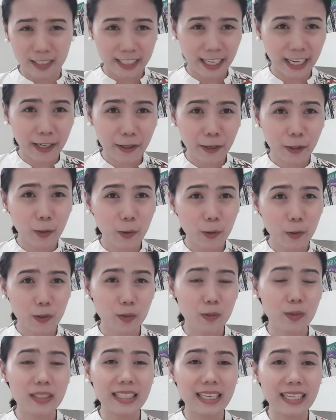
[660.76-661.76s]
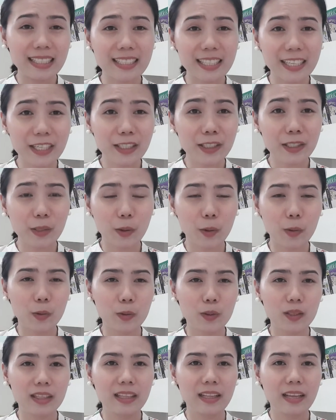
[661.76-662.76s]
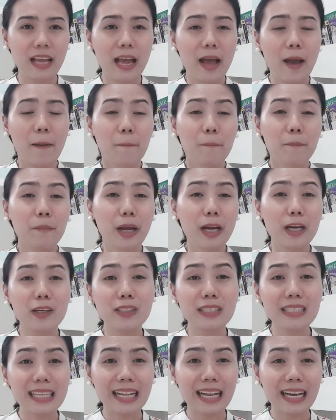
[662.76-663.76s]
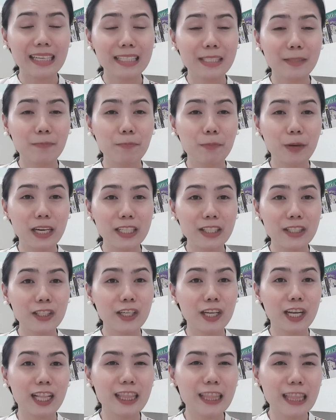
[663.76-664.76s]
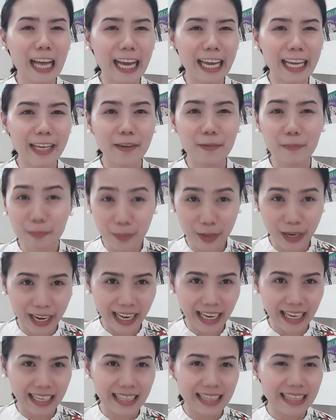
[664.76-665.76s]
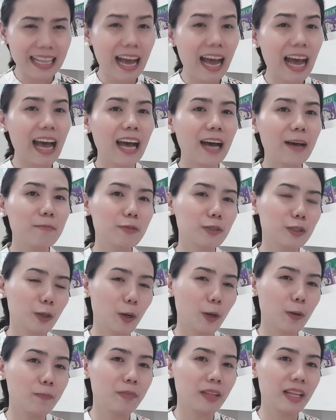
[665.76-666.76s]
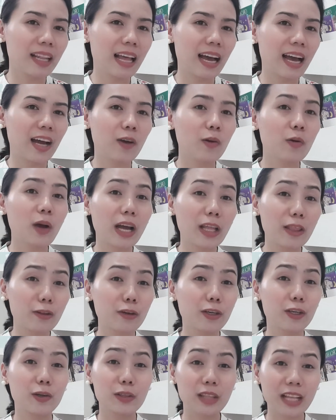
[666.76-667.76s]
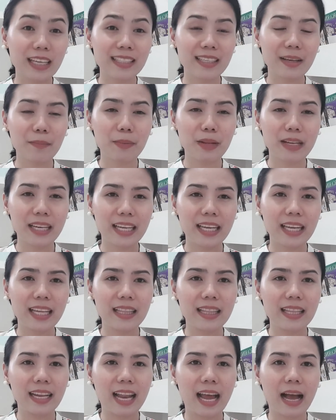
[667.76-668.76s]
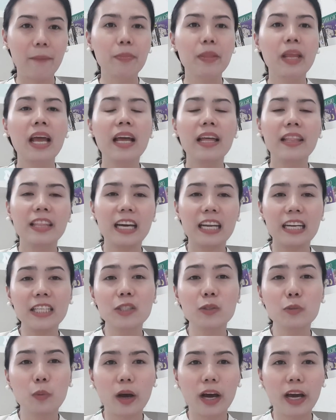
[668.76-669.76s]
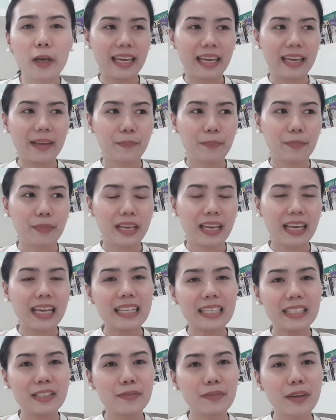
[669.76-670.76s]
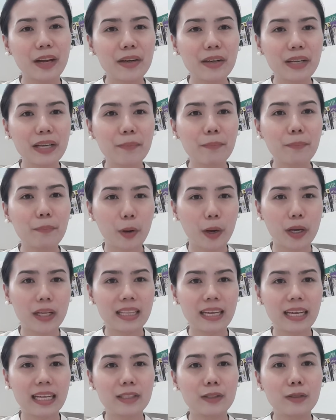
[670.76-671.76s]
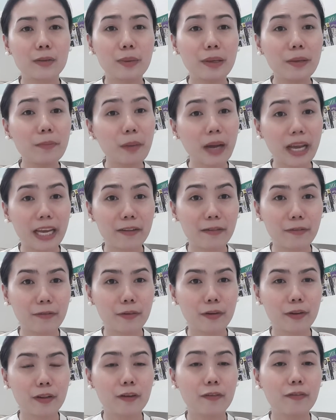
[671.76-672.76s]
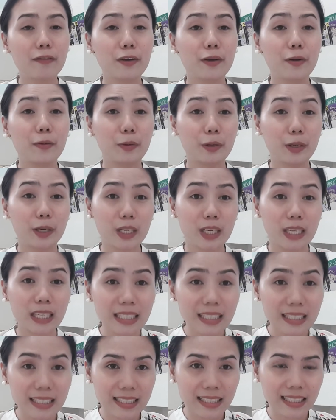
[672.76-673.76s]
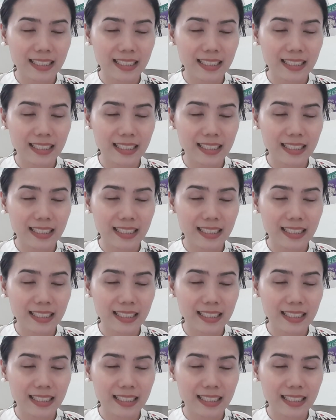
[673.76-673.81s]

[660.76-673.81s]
0 to 6 years old meron silang sponge-like brain. Naa-absorb nila kung ano yung nasa paligid nila. That is why it is very important to be mindful of your words,